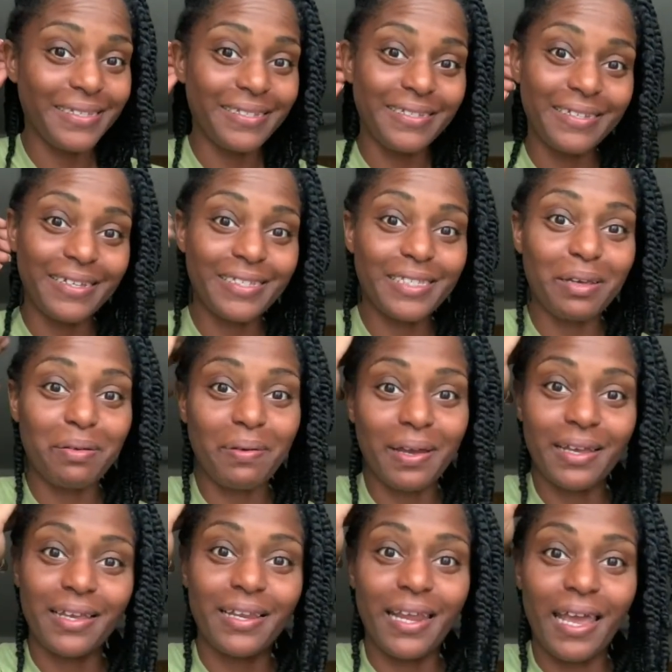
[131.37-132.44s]
just so I
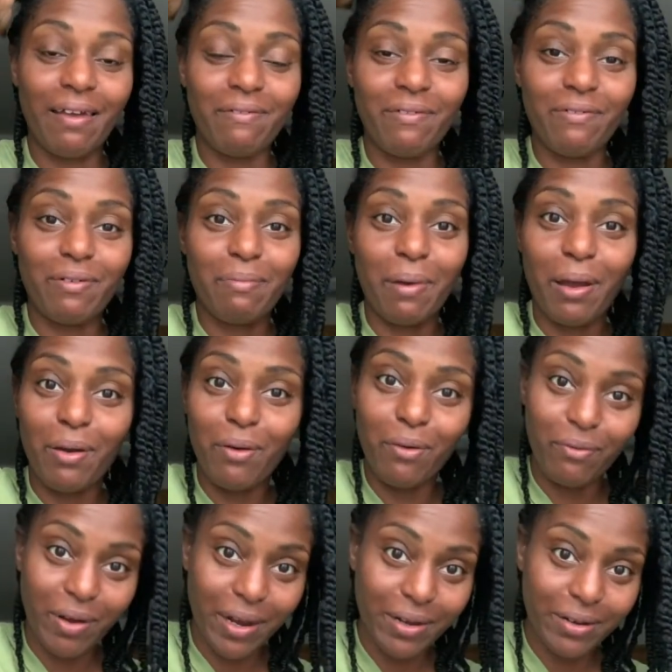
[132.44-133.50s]
can have it for my own
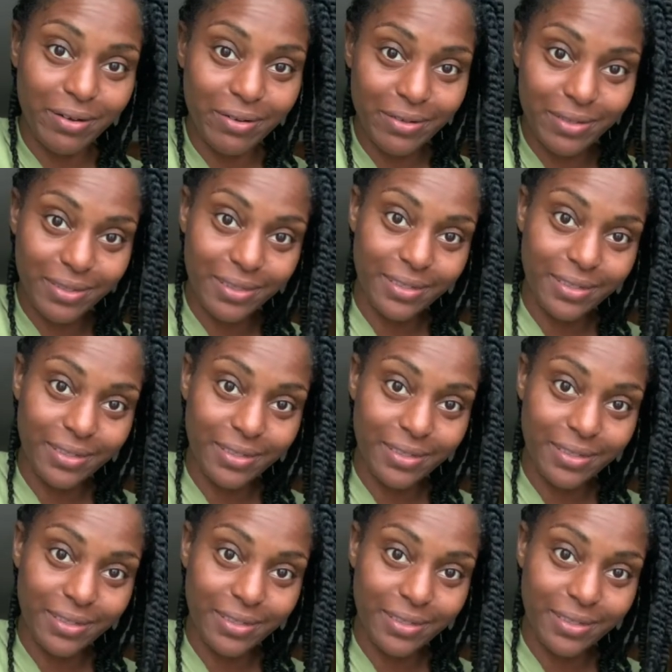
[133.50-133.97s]
records.